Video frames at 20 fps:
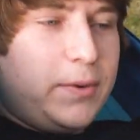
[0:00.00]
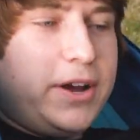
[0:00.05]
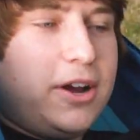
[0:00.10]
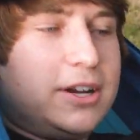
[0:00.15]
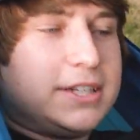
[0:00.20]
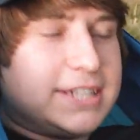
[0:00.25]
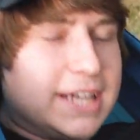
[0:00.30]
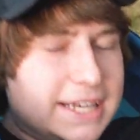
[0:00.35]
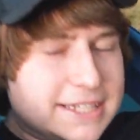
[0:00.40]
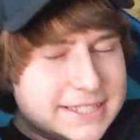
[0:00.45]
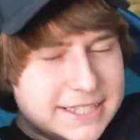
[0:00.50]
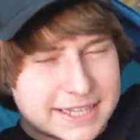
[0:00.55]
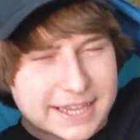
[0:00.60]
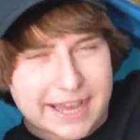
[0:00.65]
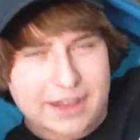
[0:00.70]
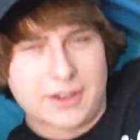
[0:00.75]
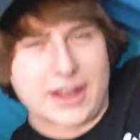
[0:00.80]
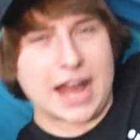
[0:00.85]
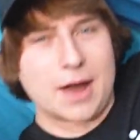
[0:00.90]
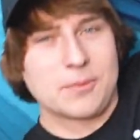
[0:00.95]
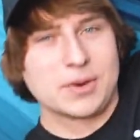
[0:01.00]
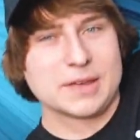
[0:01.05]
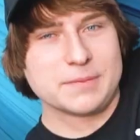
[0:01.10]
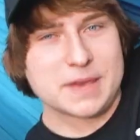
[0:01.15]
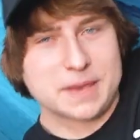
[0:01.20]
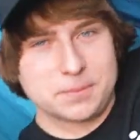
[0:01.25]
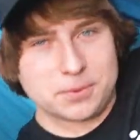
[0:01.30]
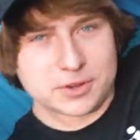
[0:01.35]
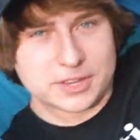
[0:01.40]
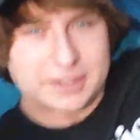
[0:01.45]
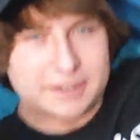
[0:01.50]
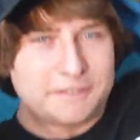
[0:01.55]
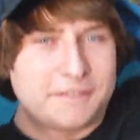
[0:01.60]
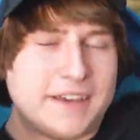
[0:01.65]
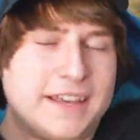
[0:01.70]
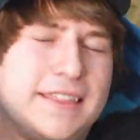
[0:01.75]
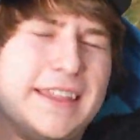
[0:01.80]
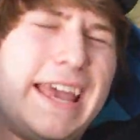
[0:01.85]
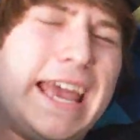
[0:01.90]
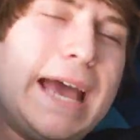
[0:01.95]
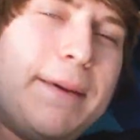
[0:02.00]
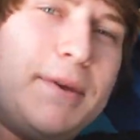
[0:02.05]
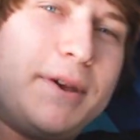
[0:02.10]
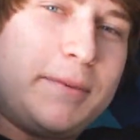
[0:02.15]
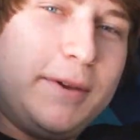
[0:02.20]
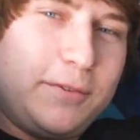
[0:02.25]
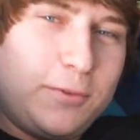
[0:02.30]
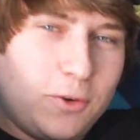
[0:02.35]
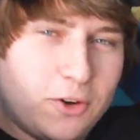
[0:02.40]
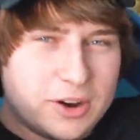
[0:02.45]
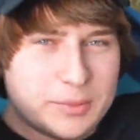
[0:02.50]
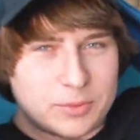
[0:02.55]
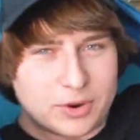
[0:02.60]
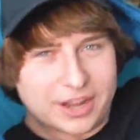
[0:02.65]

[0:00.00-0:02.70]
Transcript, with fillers: we are testing out how many people can fit in the hammock before it